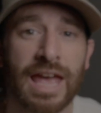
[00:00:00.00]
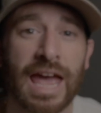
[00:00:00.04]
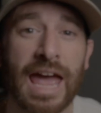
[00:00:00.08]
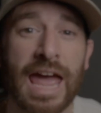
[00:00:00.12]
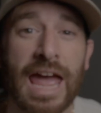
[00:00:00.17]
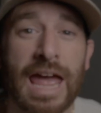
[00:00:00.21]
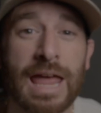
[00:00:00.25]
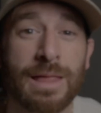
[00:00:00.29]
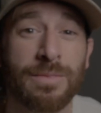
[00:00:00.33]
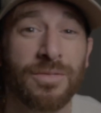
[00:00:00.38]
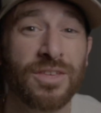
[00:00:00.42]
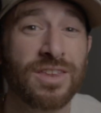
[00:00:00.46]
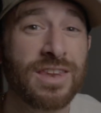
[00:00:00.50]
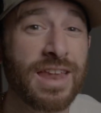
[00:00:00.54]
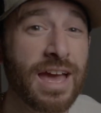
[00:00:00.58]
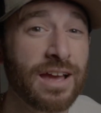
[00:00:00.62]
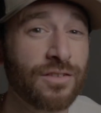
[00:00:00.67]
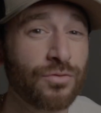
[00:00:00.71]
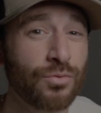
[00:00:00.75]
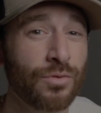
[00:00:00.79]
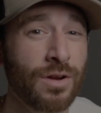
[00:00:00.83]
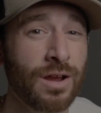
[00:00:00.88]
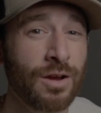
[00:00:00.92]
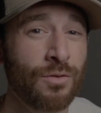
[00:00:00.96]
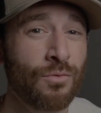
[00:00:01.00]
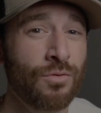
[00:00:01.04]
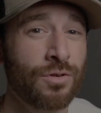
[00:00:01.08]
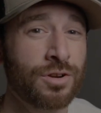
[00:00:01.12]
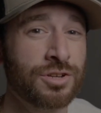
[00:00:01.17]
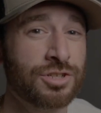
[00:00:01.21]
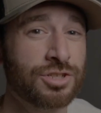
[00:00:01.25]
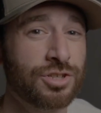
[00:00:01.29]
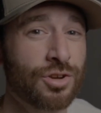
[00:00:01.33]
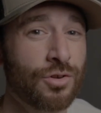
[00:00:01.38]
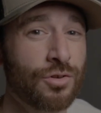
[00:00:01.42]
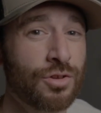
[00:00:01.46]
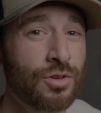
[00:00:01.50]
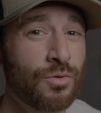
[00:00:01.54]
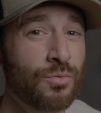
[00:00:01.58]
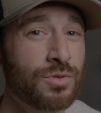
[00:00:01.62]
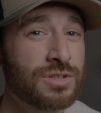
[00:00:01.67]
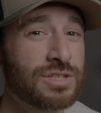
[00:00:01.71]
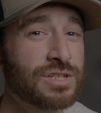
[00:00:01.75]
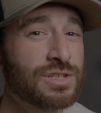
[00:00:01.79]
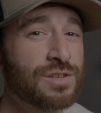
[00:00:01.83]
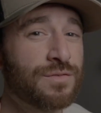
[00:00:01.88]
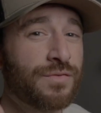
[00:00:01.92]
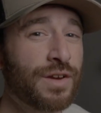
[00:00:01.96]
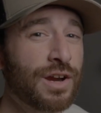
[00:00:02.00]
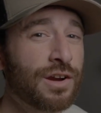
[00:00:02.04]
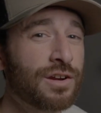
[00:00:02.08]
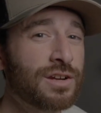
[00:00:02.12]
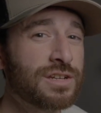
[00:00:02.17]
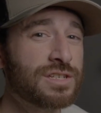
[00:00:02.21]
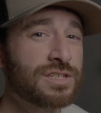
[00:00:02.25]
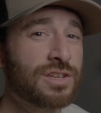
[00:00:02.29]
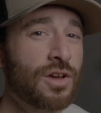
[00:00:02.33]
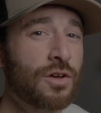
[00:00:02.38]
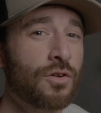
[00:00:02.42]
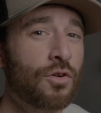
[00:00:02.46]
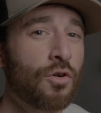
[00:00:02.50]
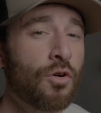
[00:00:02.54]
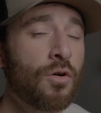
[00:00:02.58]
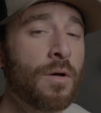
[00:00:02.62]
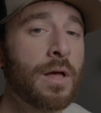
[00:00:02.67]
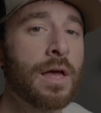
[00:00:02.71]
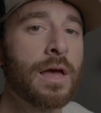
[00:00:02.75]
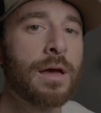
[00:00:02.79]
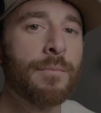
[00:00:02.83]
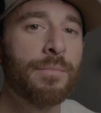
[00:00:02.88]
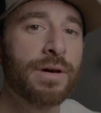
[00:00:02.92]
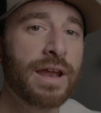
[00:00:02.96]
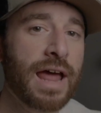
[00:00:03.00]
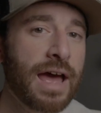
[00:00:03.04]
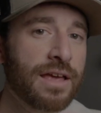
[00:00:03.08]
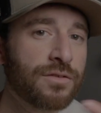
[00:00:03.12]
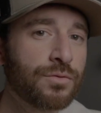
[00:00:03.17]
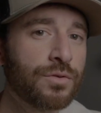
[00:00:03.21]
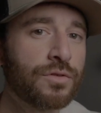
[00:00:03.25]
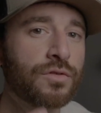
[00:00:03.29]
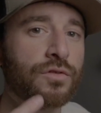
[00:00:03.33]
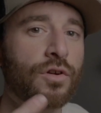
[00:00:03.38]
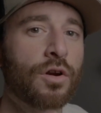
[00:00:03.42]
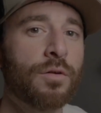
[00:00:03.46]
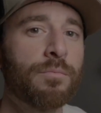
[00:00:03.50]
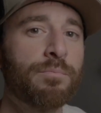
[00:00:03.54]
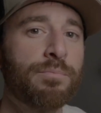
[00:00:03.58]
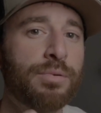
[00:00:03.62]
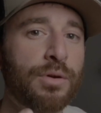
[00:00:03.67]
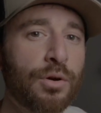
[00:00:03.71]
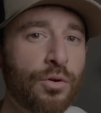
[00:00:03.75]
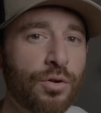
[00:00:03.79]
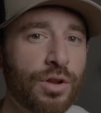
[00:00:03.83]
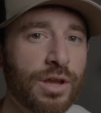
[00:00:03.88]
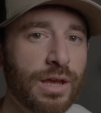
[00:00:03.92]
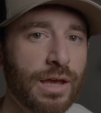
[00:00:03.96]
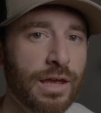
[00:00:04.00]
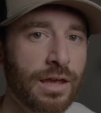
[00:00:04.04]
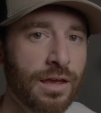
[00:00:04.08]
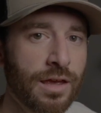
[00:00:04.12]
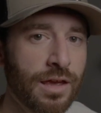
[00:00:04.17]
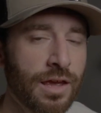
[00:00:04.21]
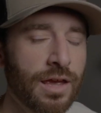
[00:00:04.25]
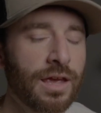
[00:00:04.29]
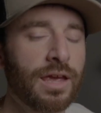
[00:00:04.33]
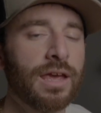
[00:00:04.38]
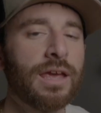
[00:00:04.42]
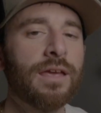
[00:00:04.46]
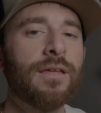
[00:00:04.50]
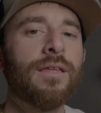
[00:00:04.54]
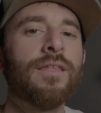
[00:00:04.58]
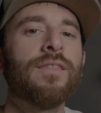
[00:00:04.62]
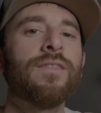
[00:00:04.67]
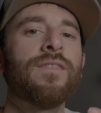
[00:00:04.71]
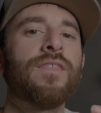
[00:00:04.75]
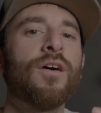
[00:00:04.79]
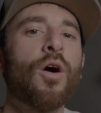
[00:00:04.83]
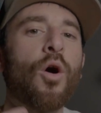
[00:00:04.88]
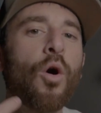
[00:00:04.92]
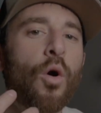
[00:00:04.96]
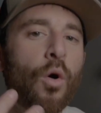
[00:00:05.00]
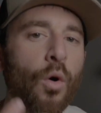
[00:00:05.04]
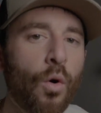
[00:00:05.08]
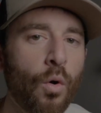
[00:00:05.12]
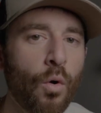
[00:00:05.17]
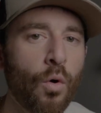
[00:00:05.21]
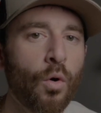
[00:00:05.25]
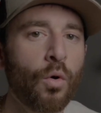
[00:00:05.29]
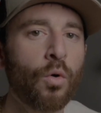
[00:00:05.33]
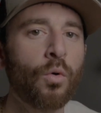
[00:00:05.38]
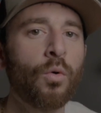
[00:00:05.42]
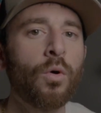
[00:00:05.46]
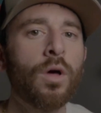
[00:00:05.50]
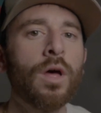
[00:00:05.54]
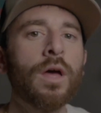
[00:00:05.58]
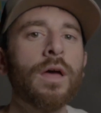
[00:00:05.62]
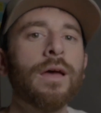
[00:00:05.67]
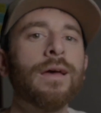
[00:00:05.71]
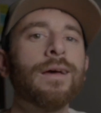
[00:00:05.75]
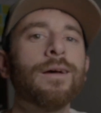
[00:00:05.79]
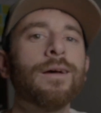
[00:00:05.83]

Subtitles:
And the next one I want to show you, which is very subtle, but as we start building, the whole